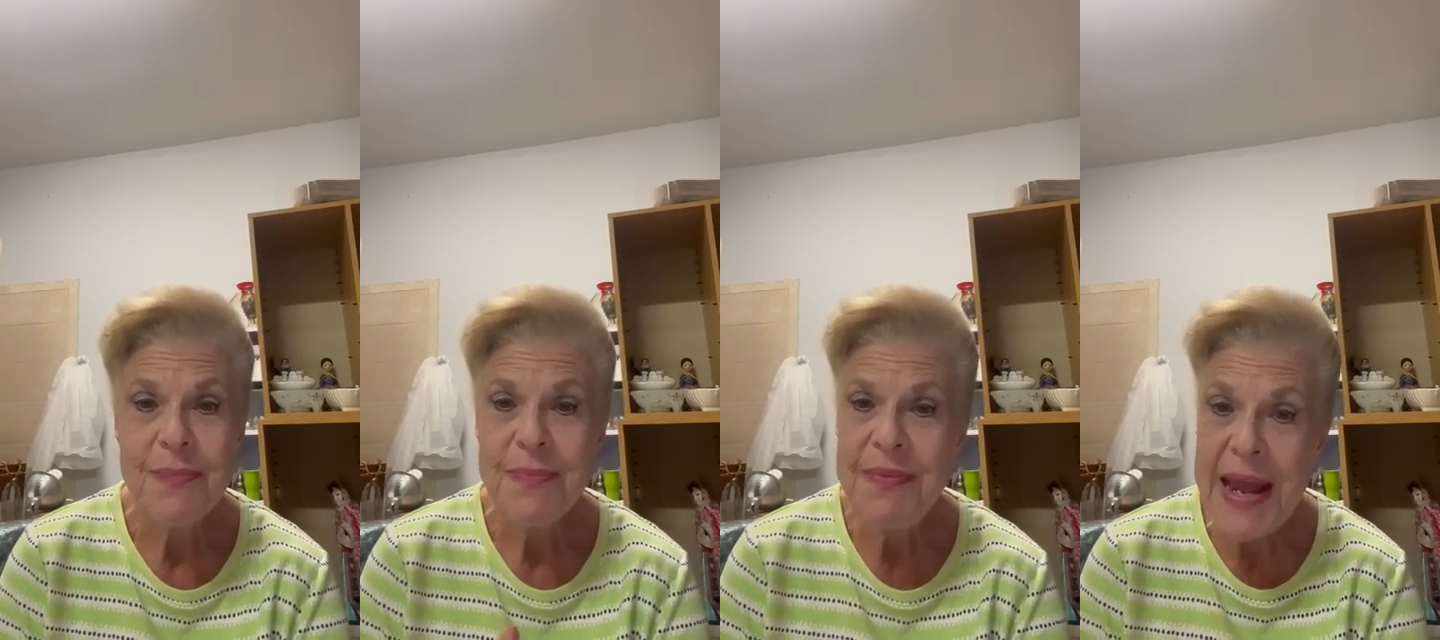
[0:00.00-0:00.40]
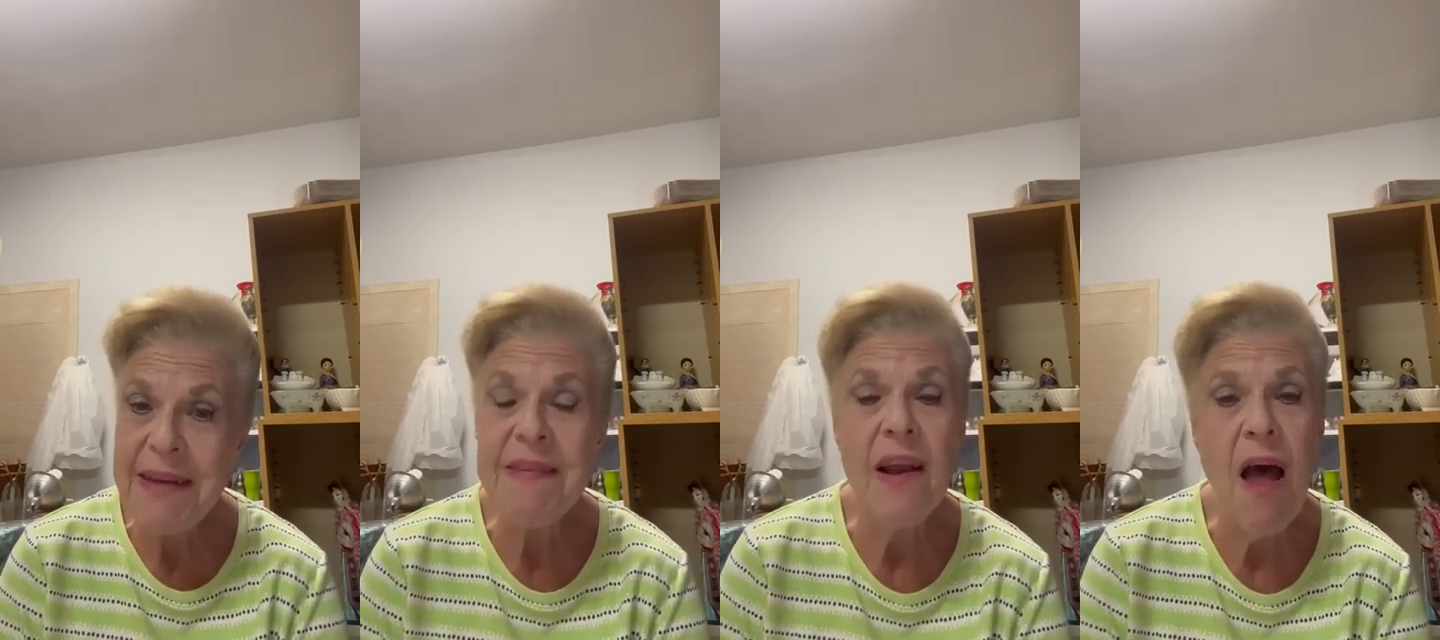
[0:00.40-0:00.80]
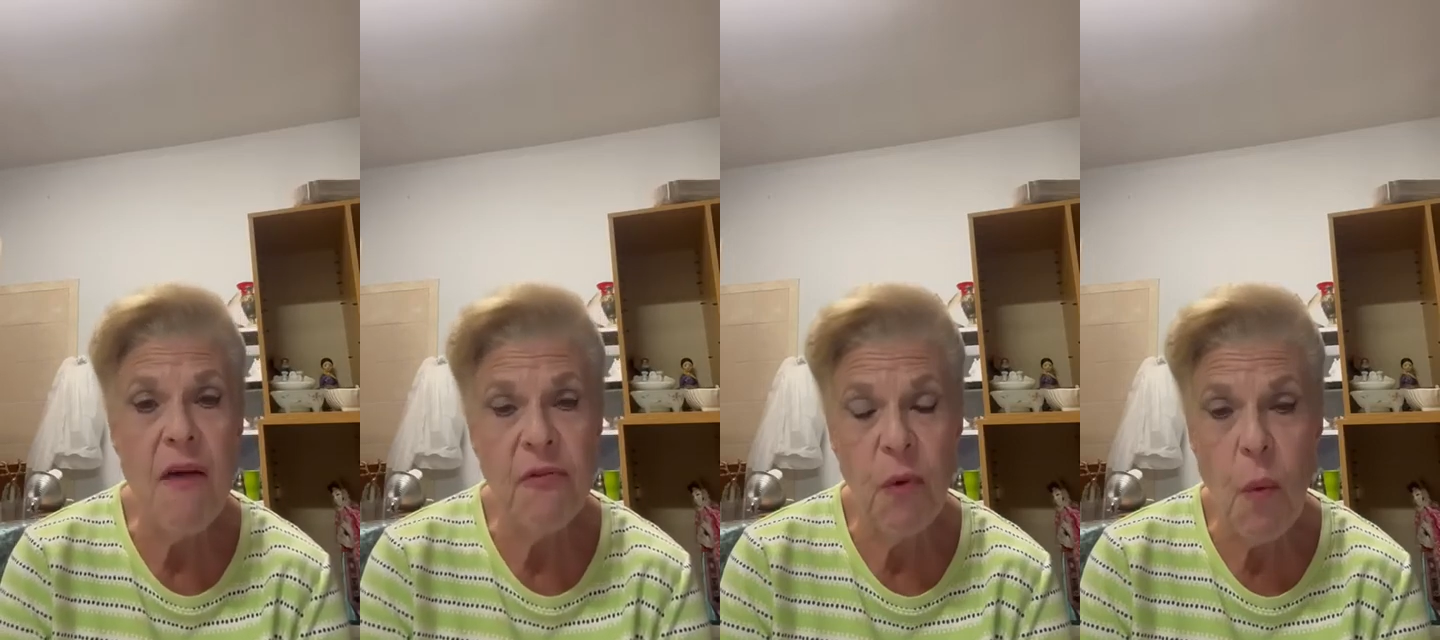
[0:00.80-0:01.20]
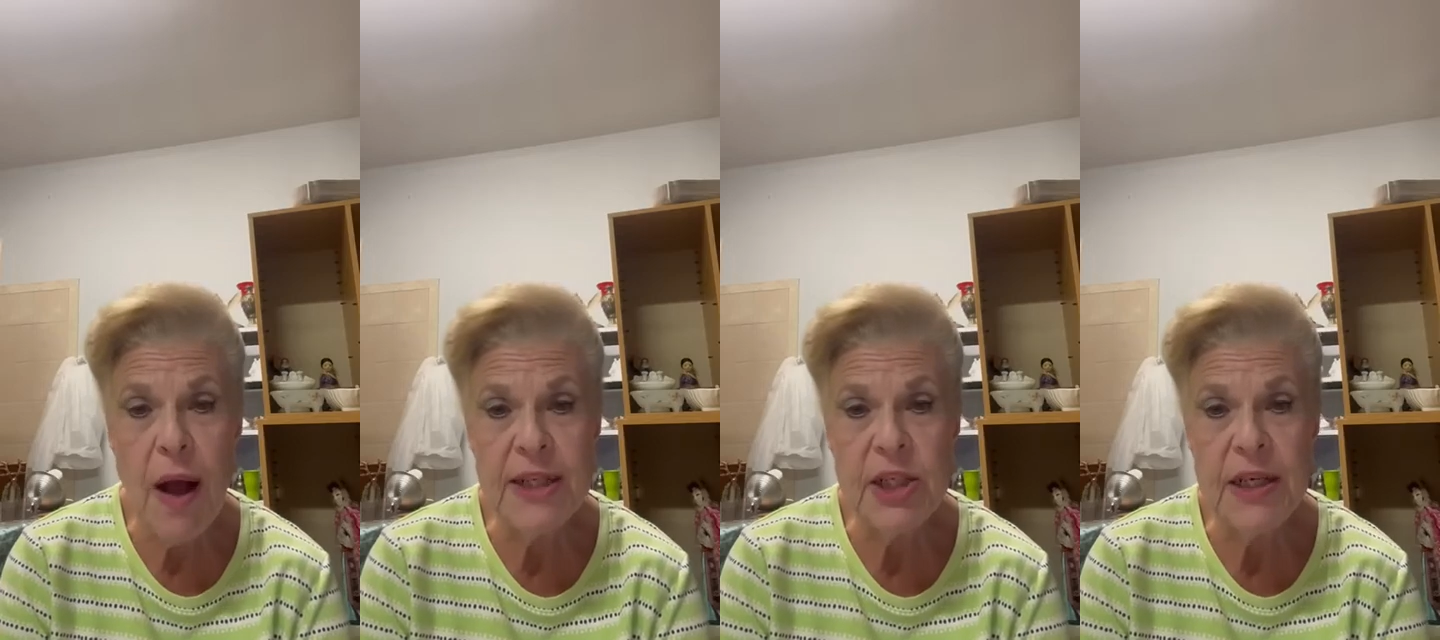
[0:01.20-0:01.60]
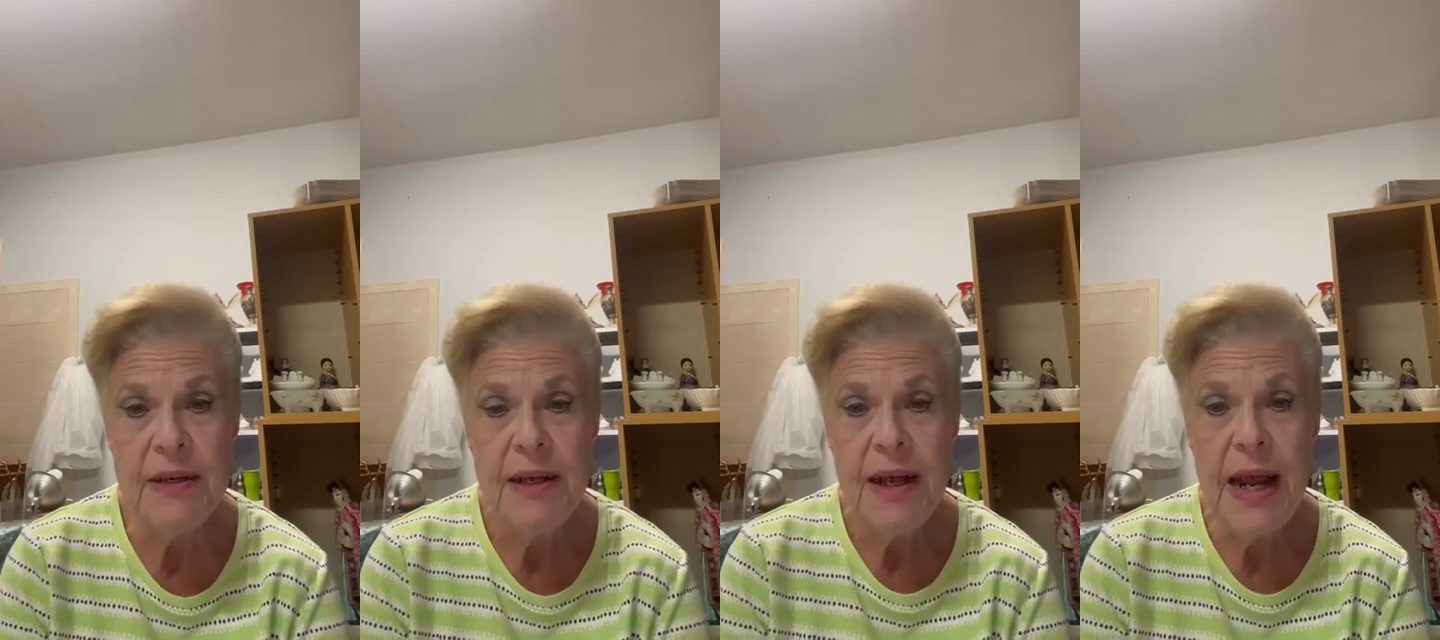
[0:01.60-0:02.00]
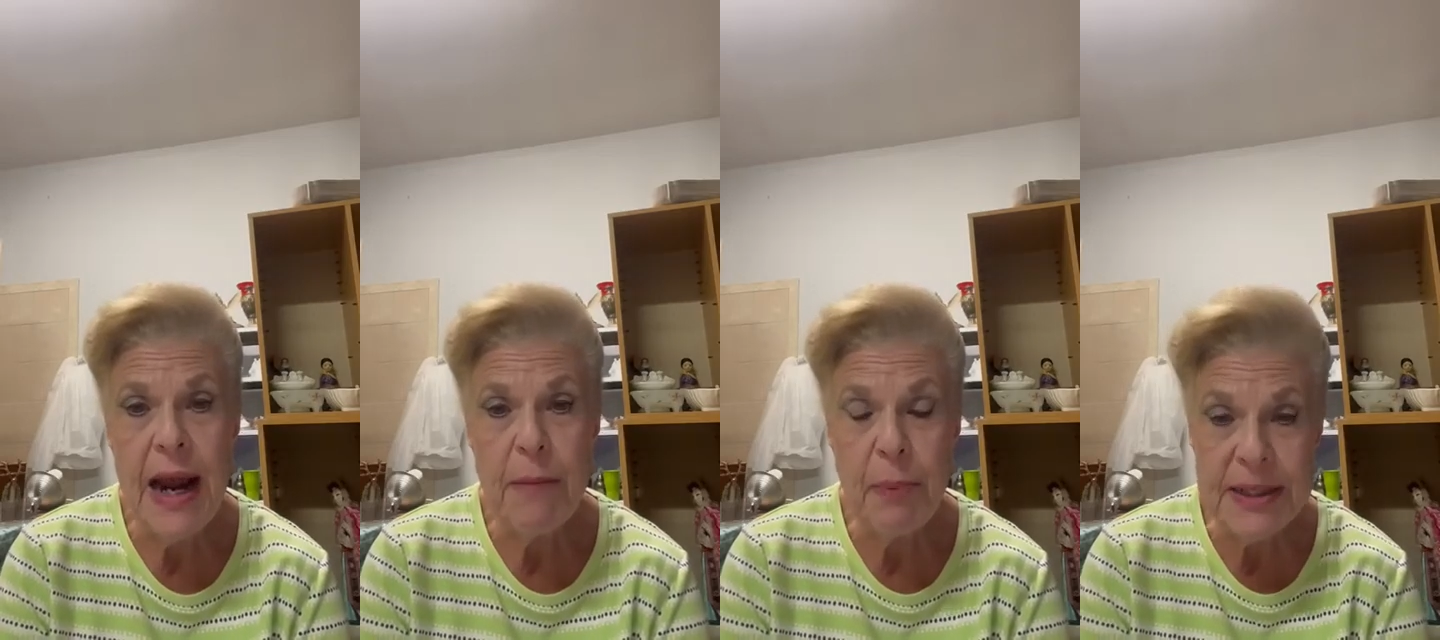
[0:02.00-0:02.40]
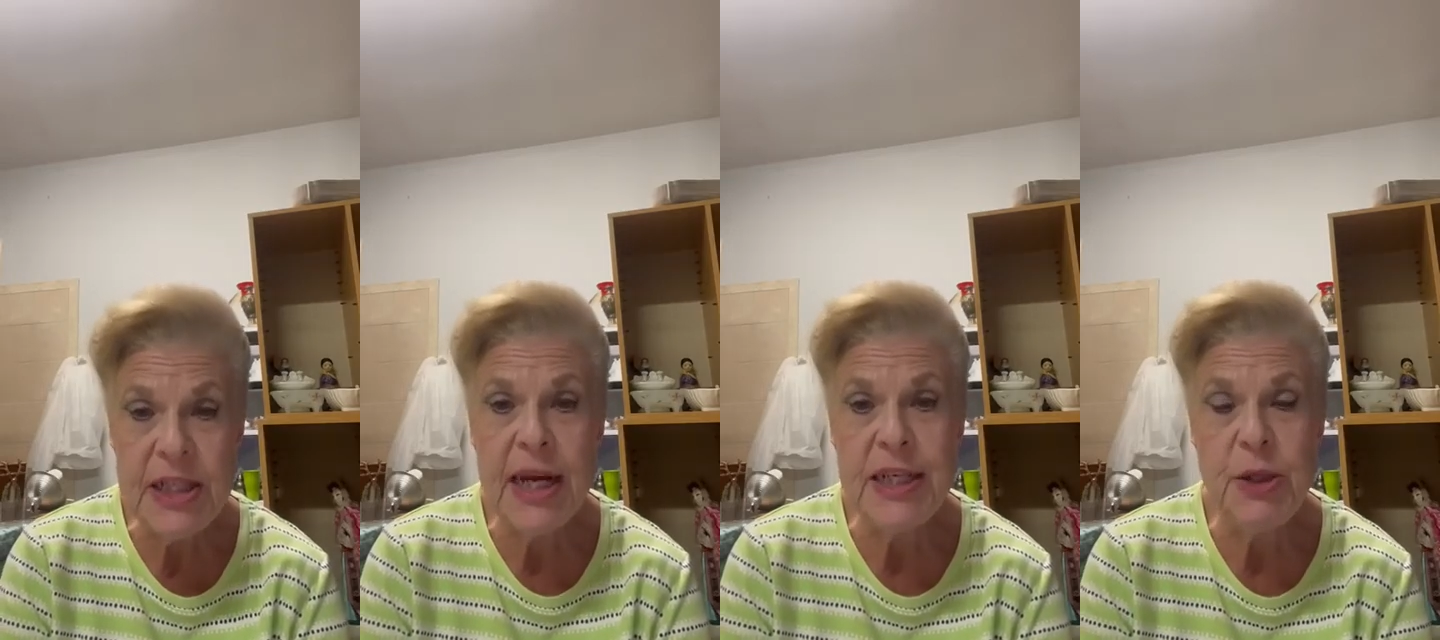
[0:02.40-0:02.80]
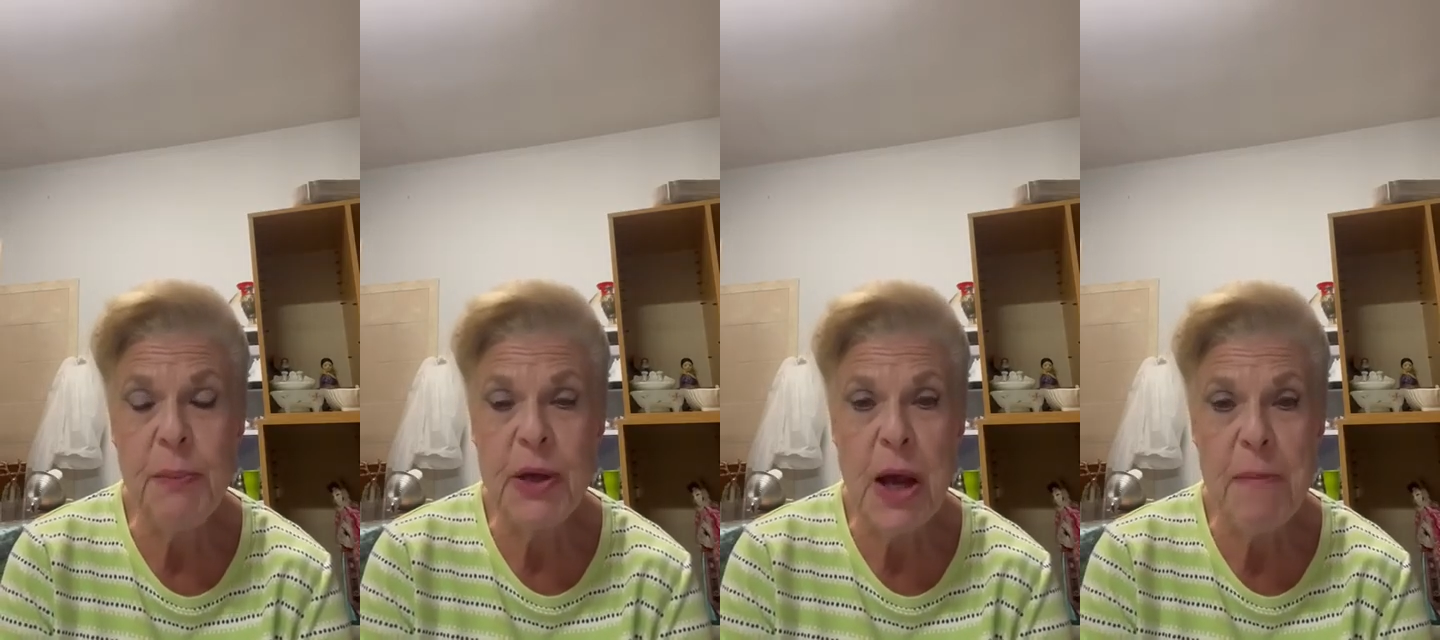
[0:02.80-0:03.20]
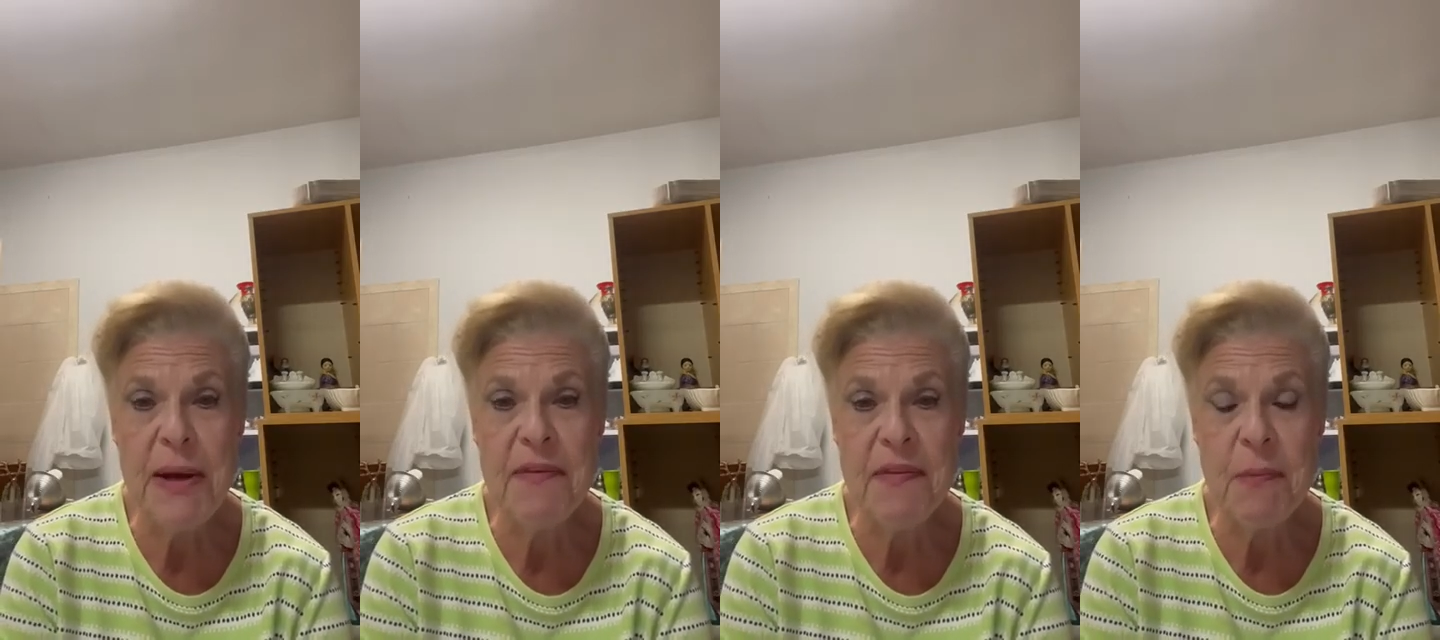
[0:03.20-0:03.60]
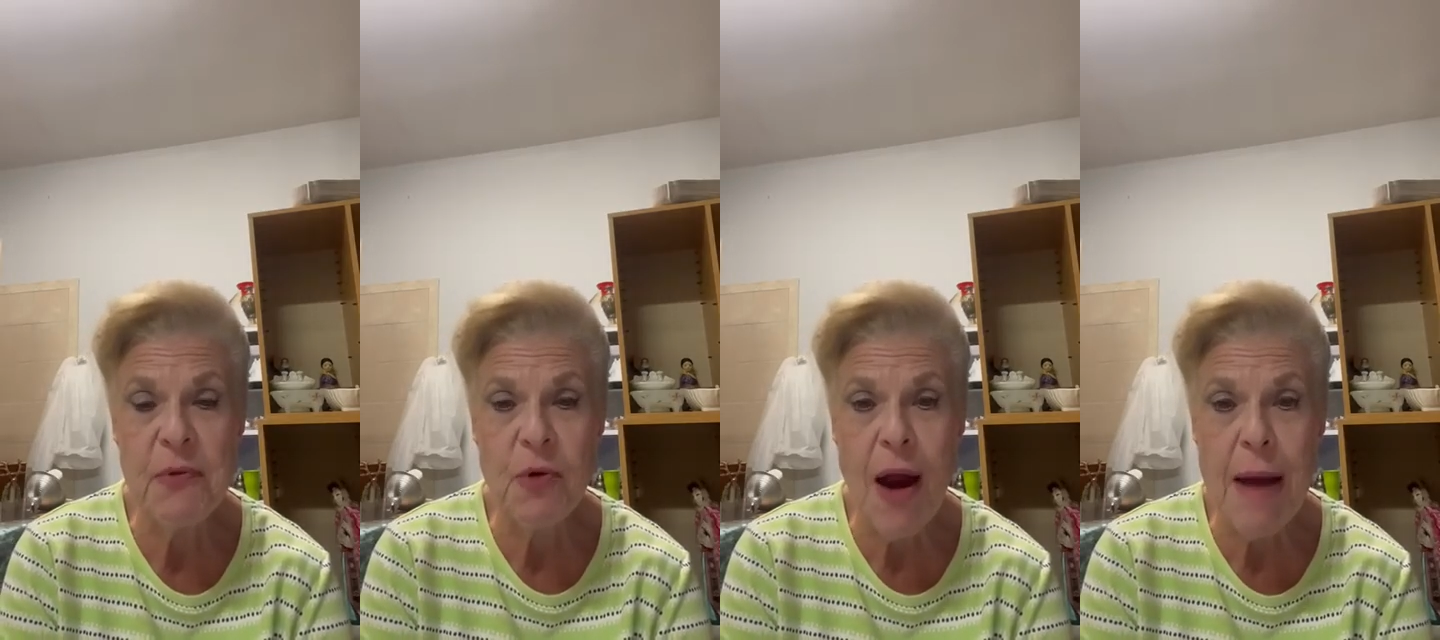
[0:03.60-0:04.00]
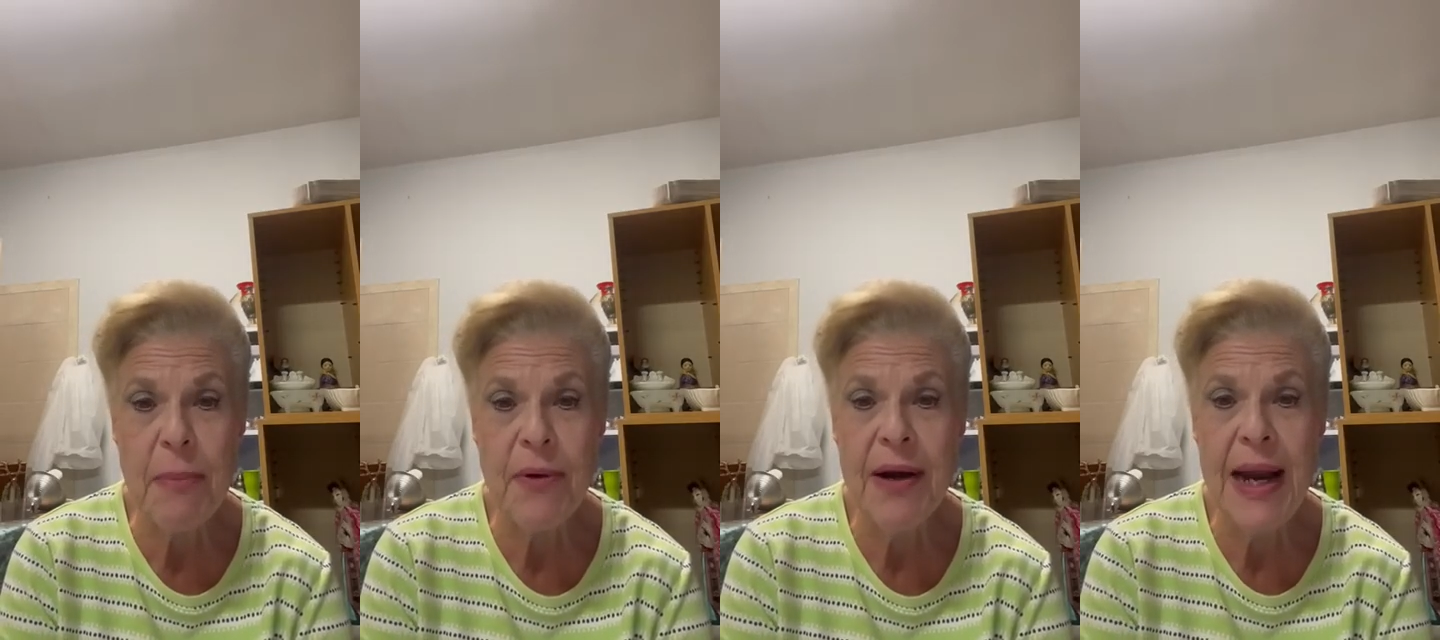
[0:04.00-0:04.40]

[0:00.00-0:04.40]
Thanks a lot for watching, and I appreciate you becoming a subscriber,